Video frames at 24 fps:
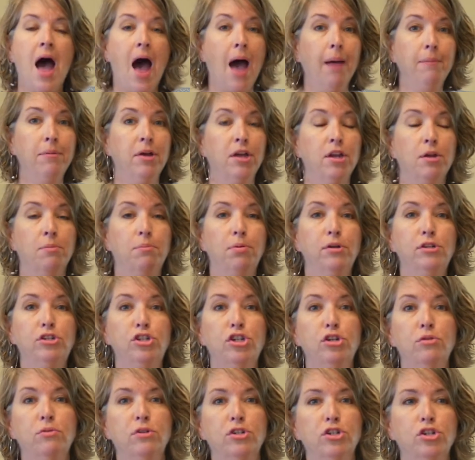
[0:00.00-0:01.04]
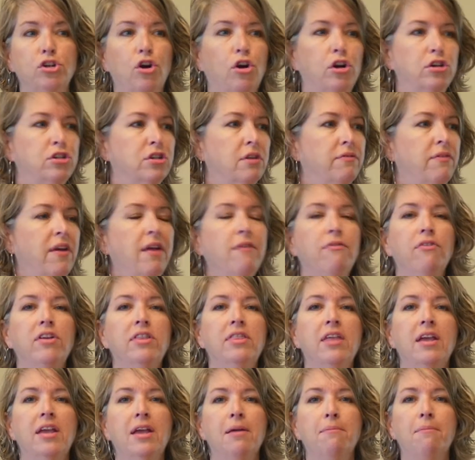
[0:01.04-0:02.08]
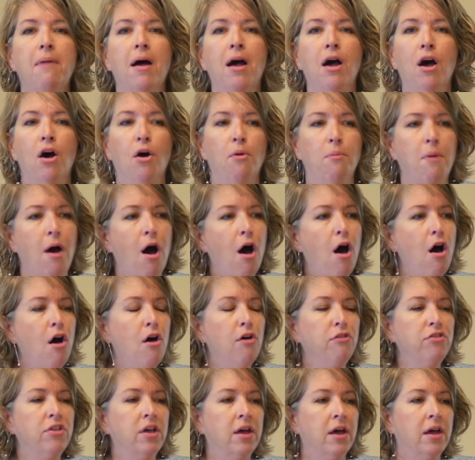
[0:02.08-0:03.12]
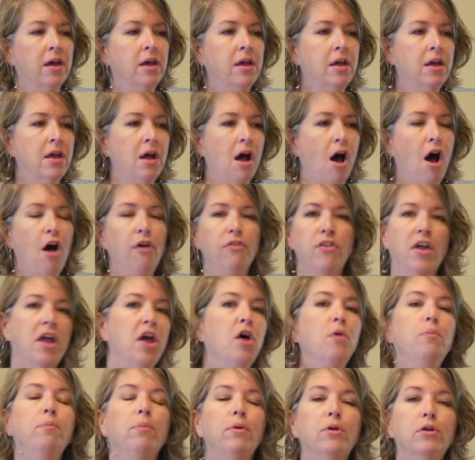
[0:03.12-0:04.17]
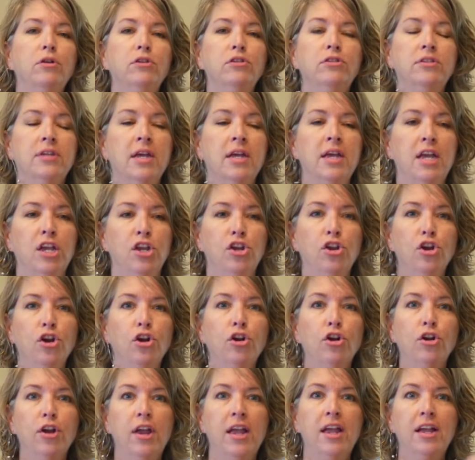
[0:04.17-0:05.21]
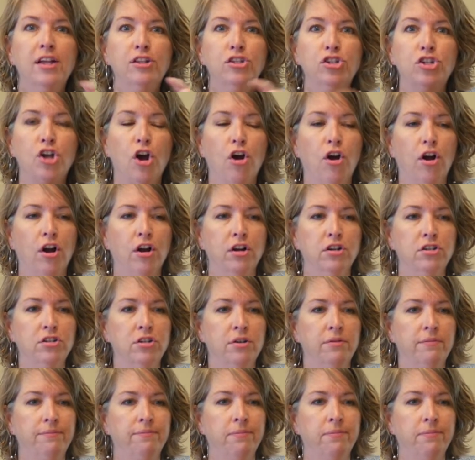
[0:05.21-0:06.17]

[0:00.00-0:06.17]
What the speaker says: I'm going to put you in charge of everything in my home. All the helpers, you're in charge.